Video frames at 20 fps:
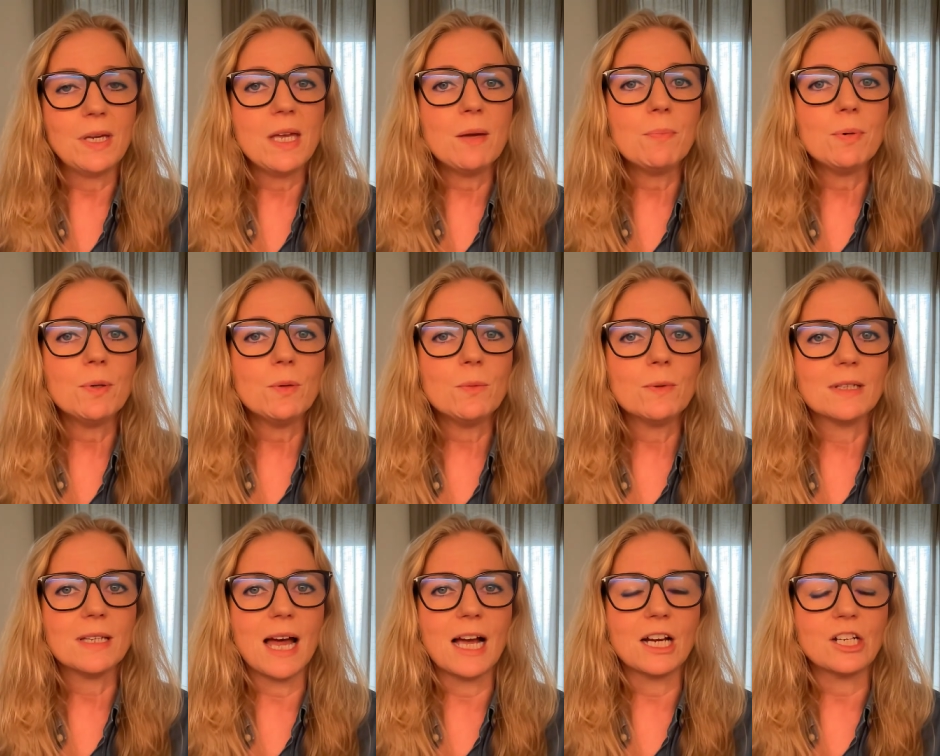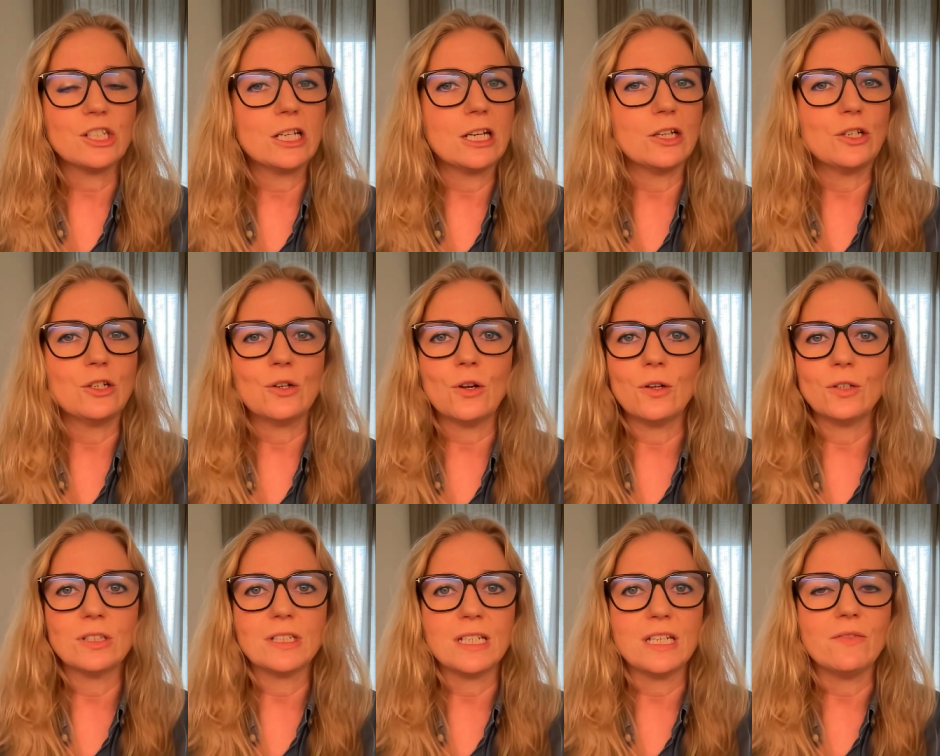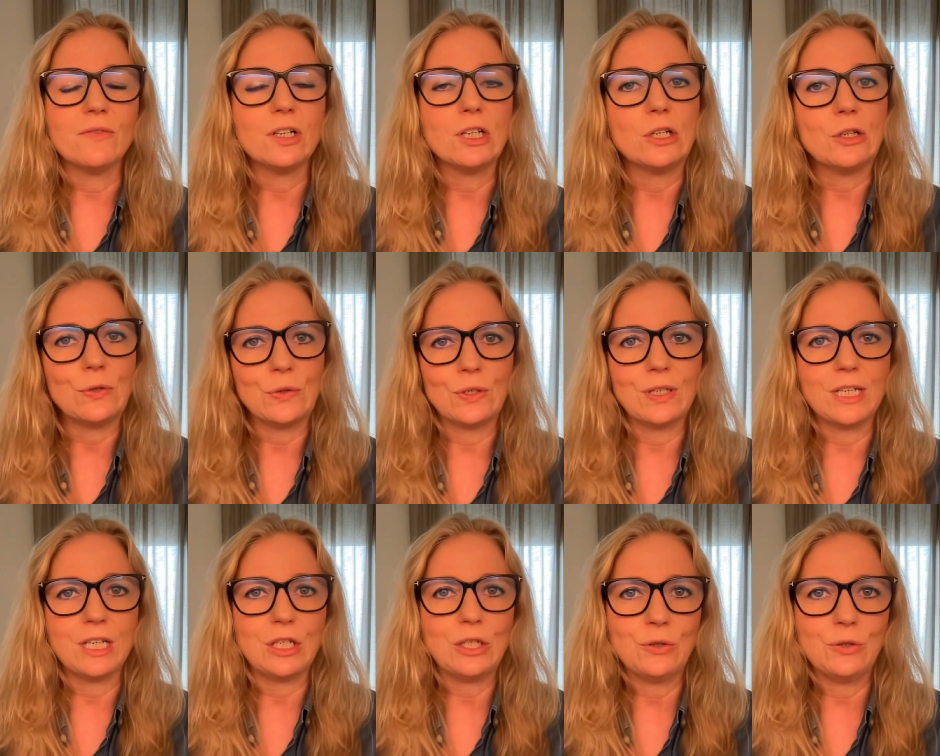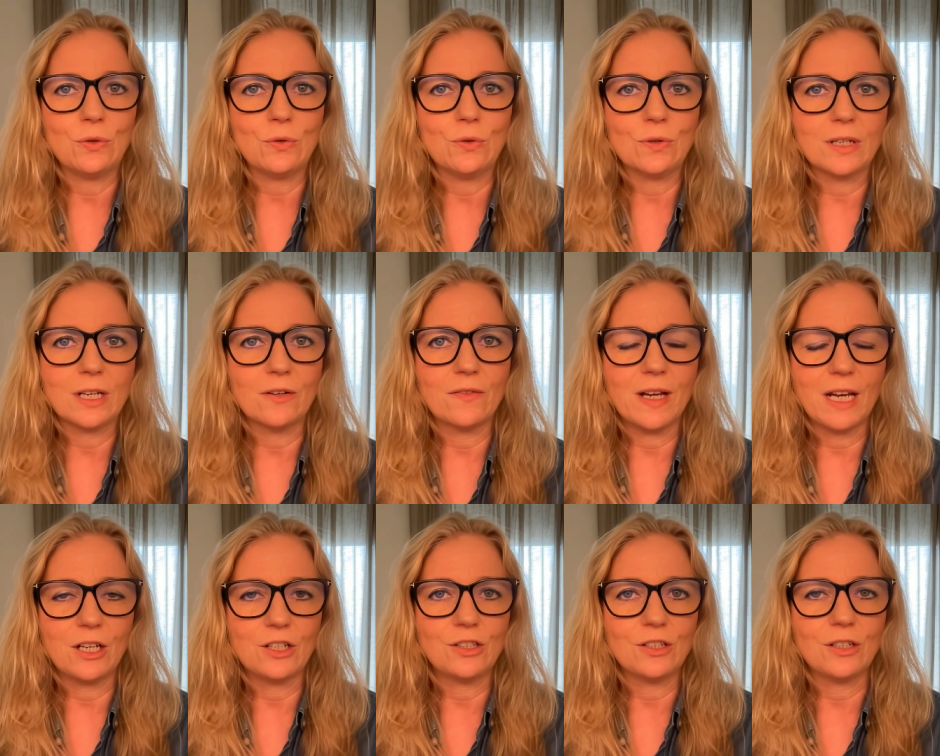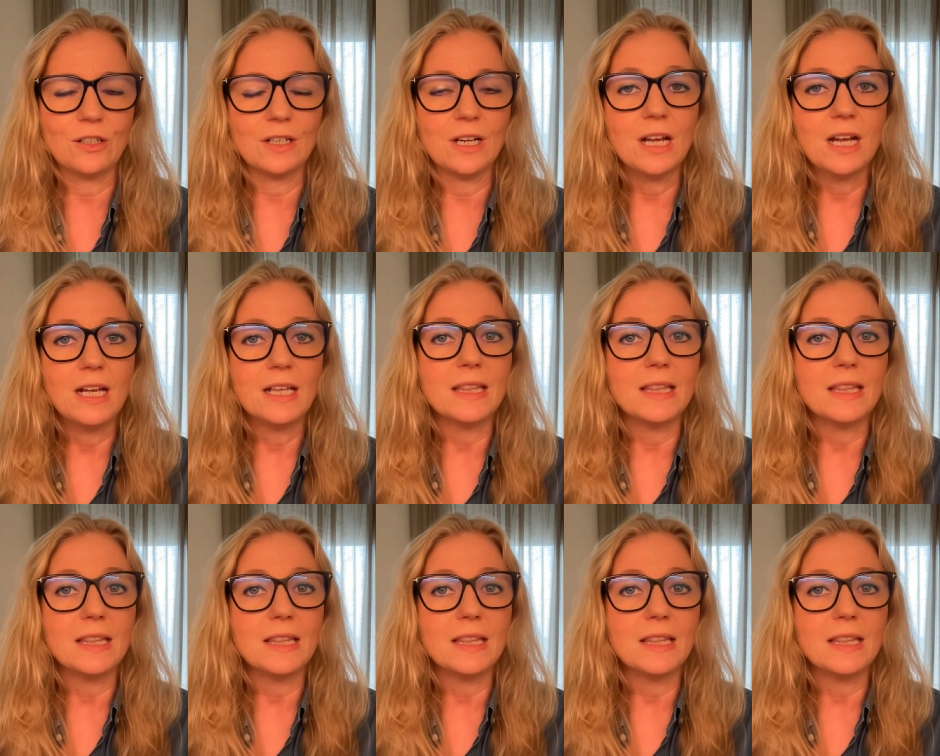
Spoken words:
people will actually not even look into your direction.